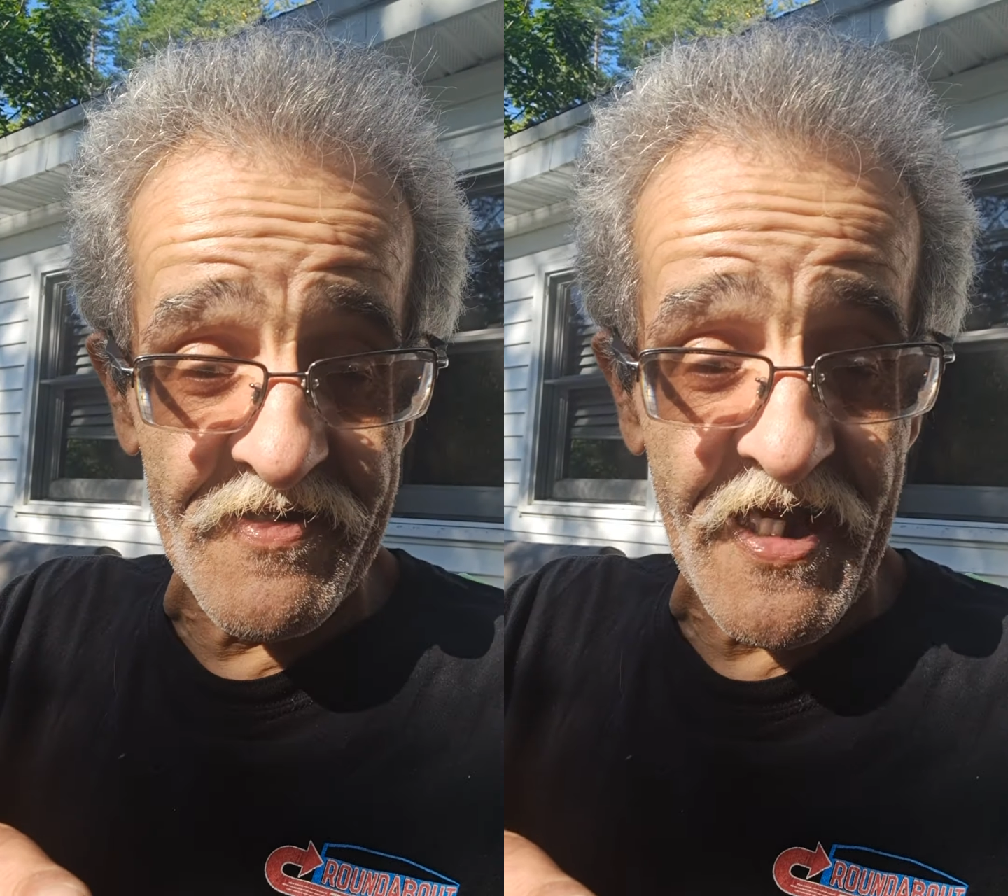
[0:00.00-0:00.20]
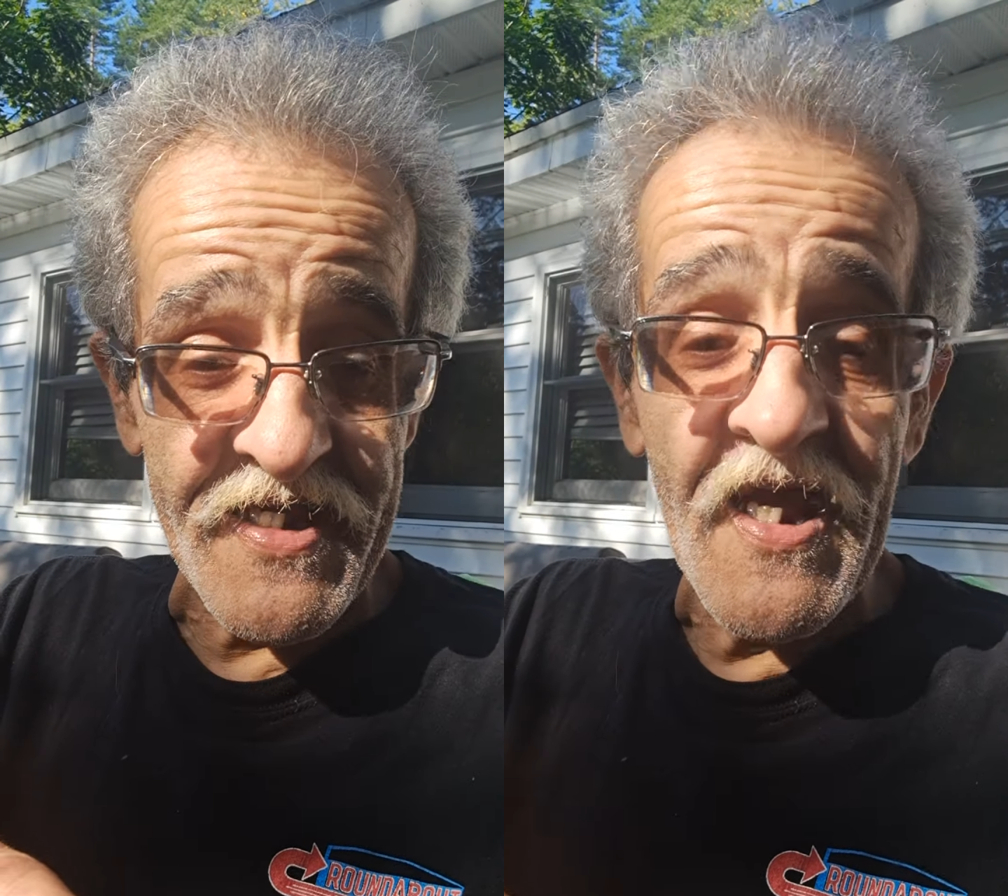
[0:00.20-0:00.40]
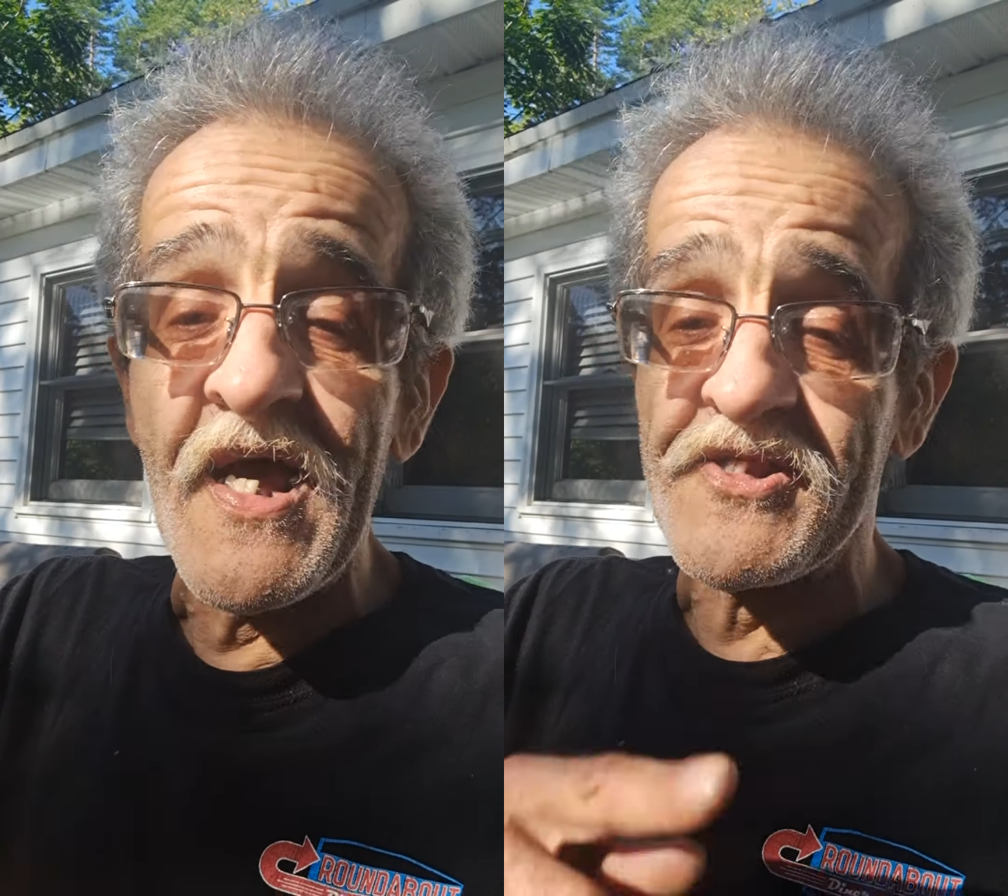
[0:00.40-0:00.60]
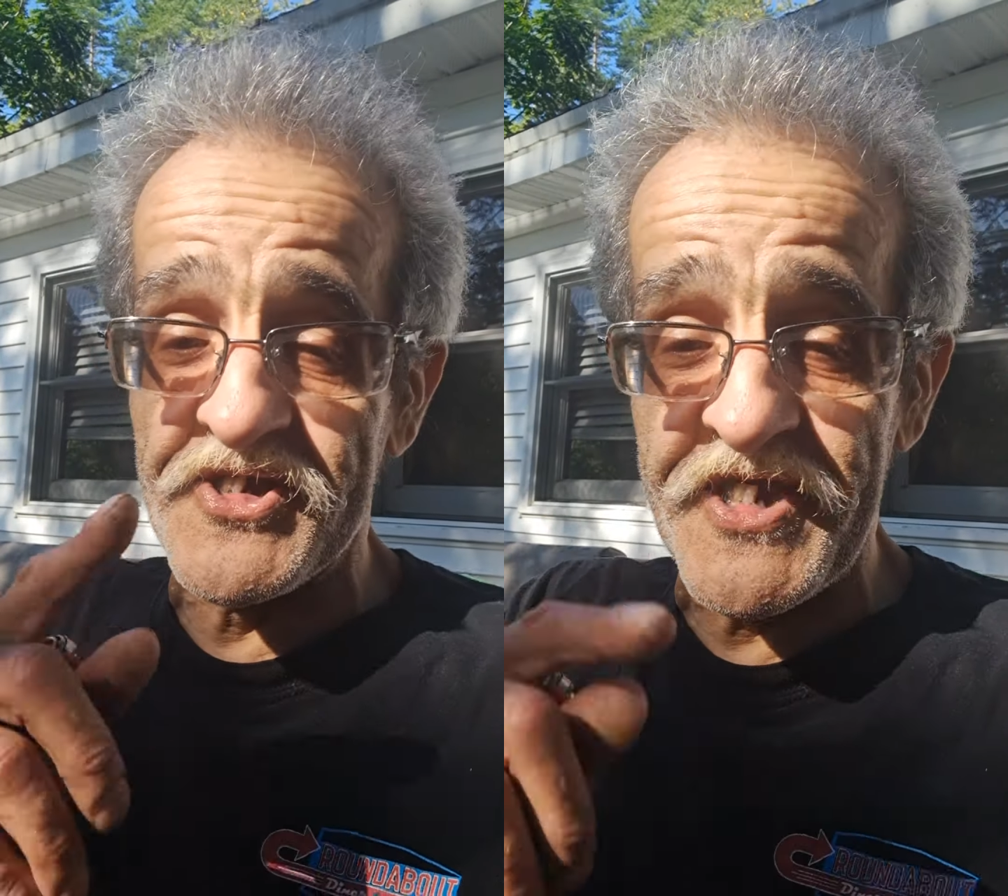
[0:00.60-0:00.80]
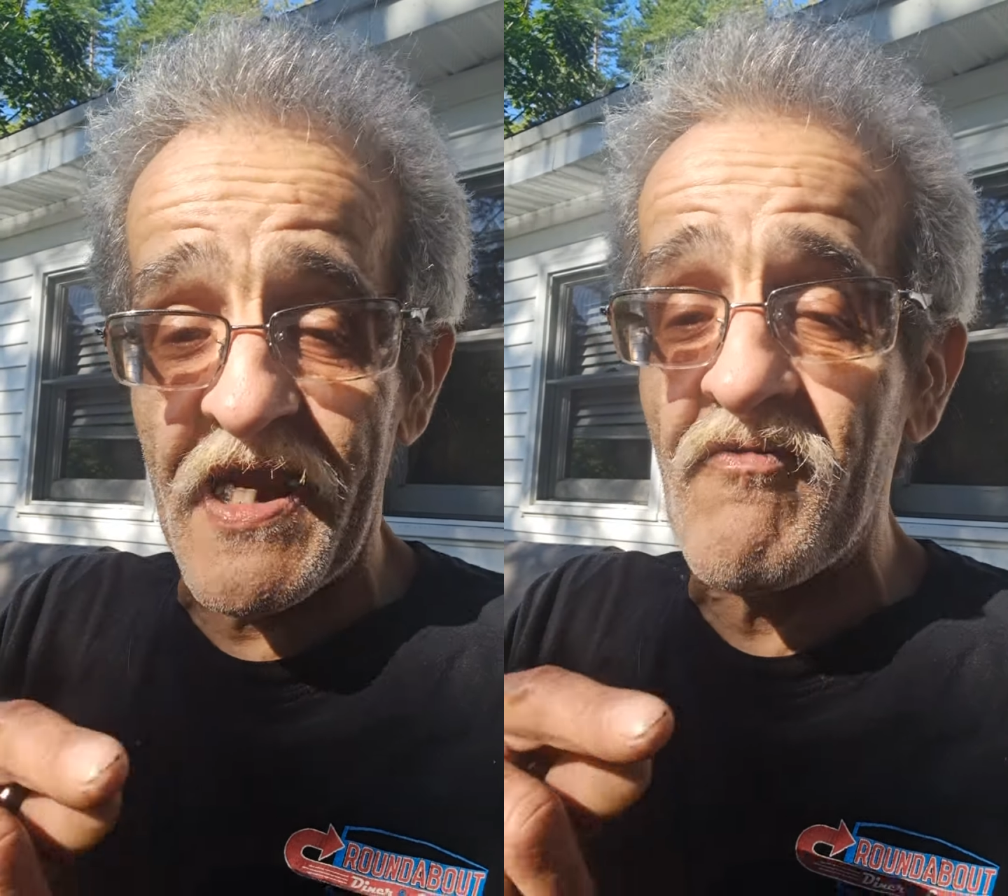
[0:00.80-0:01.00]
Okay, the
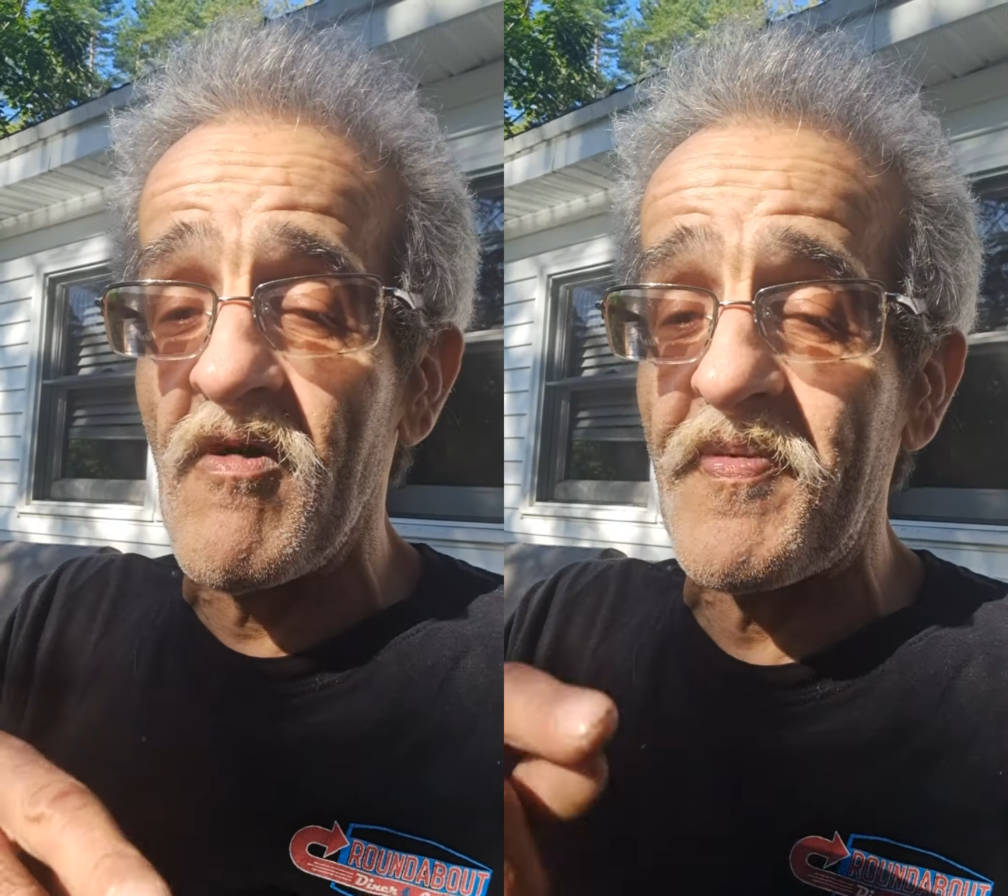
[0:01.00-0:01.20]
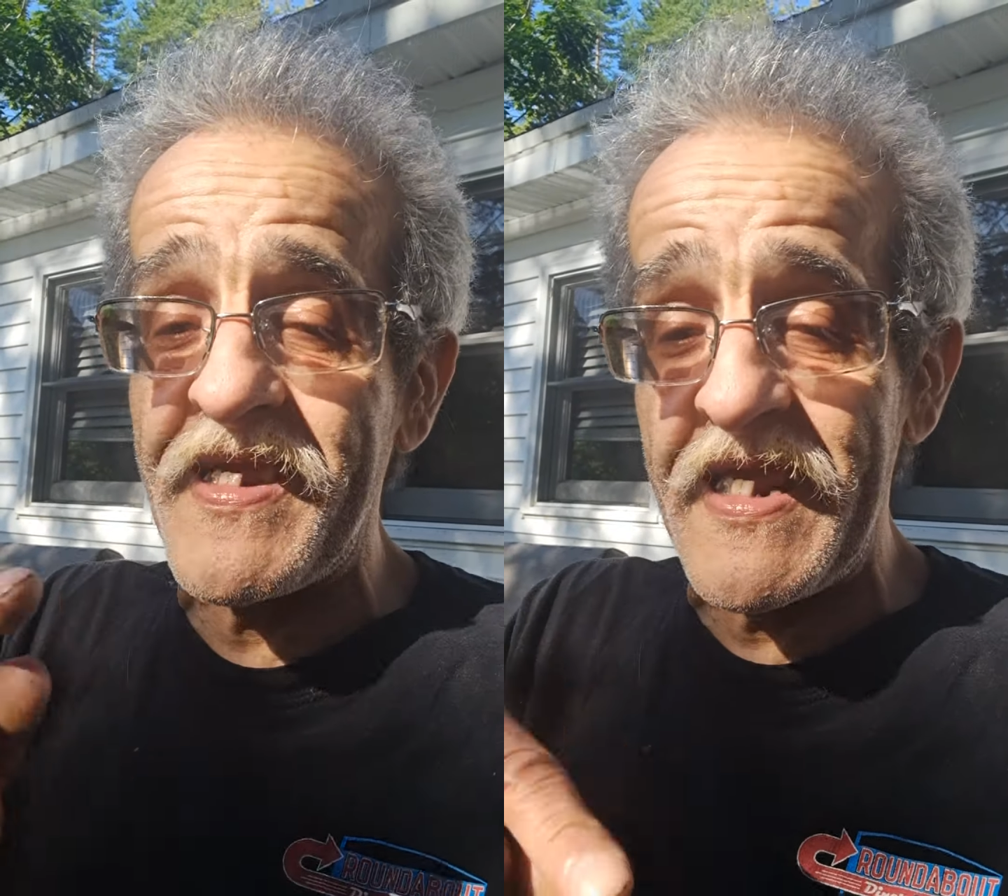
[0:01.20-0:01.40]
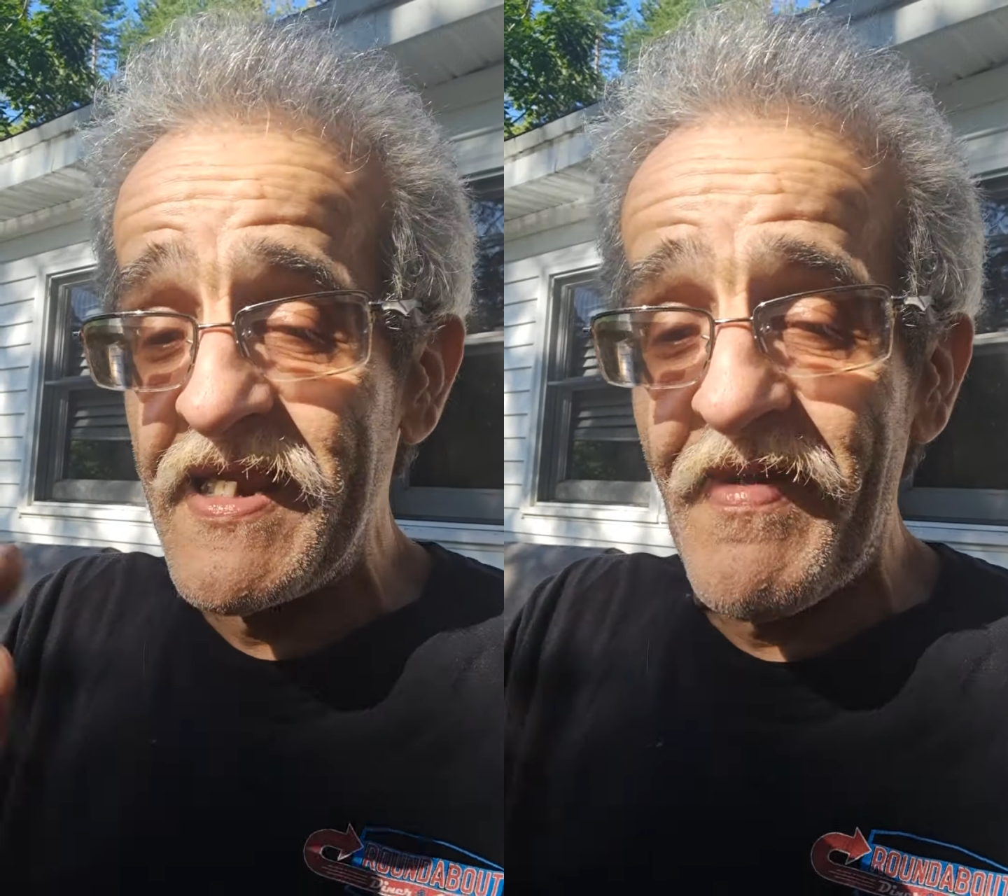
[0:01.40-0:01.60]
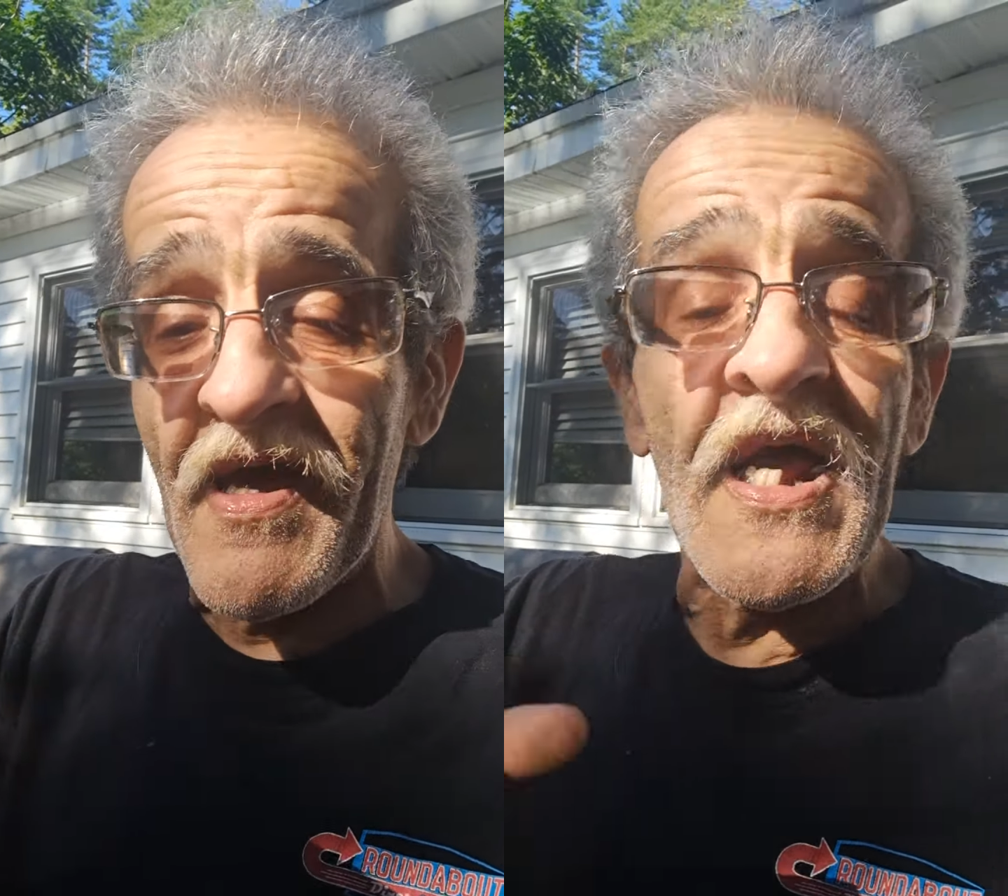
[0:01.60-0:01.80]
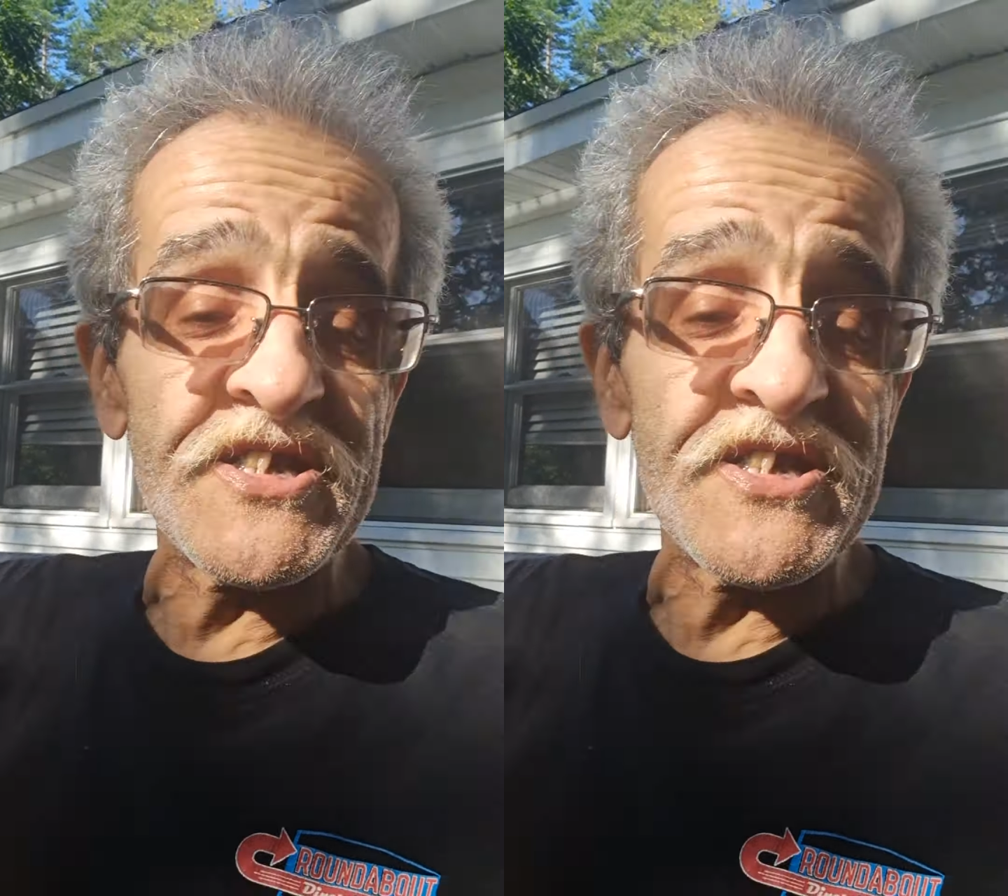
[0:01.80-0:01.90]
check will be in the mail.